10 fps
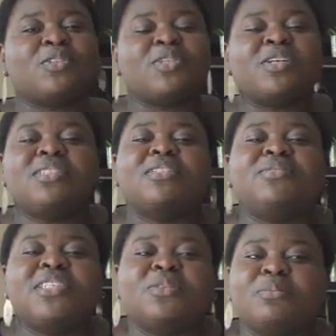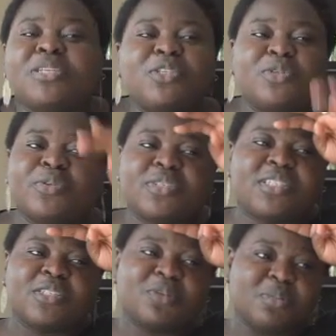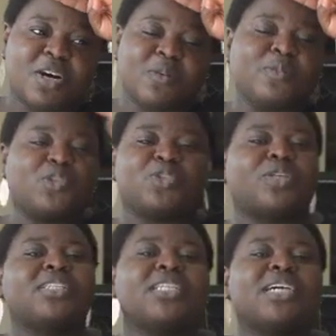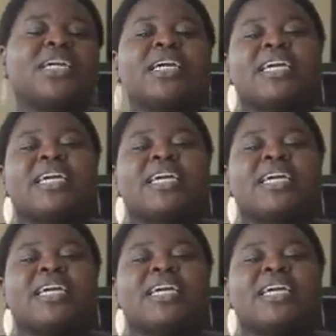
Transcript: You know how lovely it would be, a single mom who's struggling,